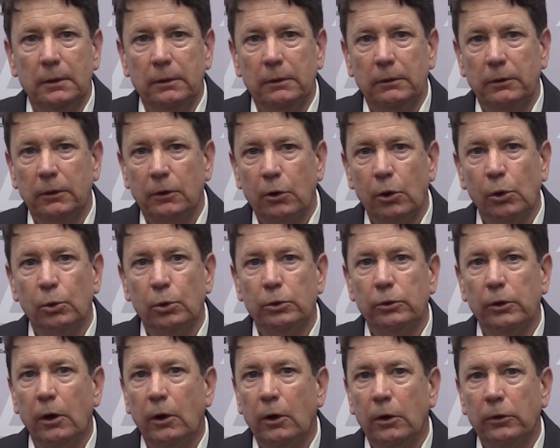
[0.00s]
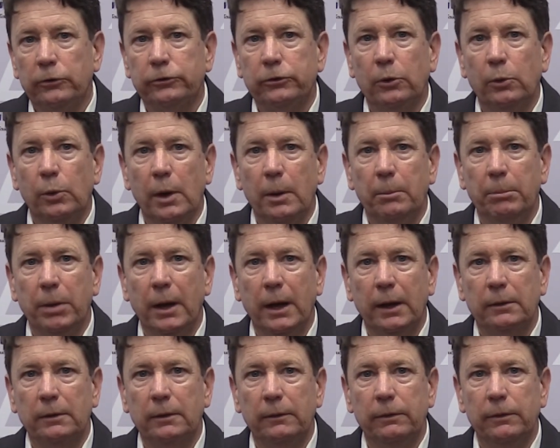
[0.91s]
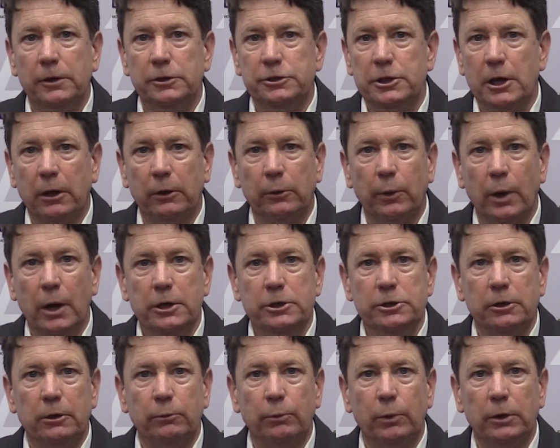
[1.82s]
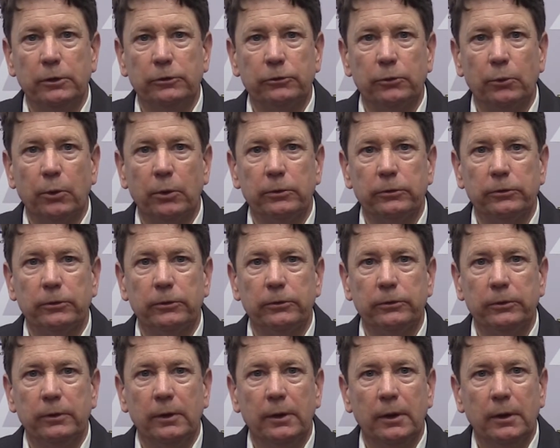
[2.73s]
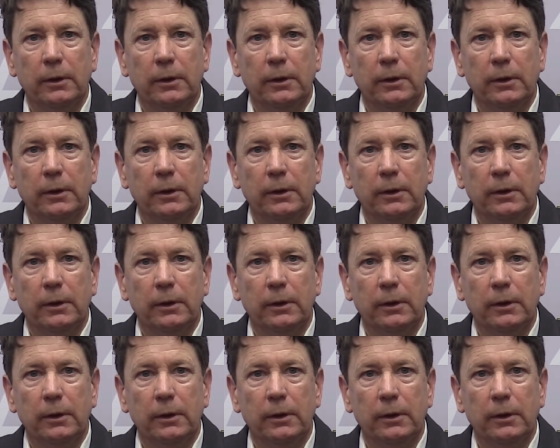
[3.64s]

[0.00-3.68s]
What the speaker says: The cold also impacted the generation resources